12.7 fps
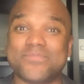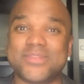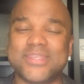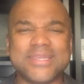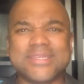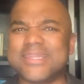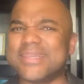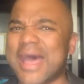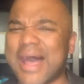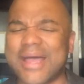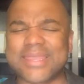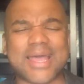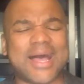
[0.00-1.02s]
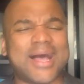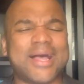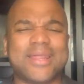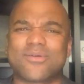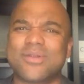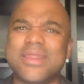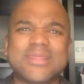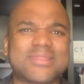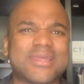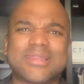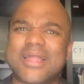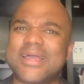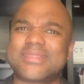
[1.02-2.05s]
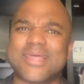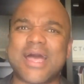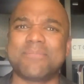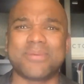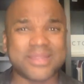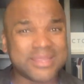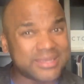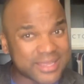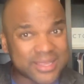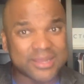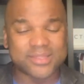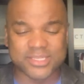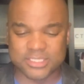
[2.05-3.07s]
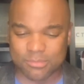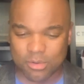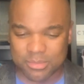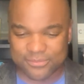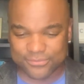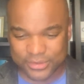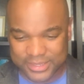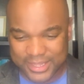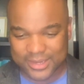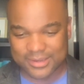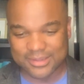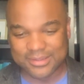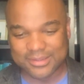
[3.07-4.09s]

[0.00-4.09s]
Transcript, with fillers: Didn't deny God or anything like that, but he did in this moment forget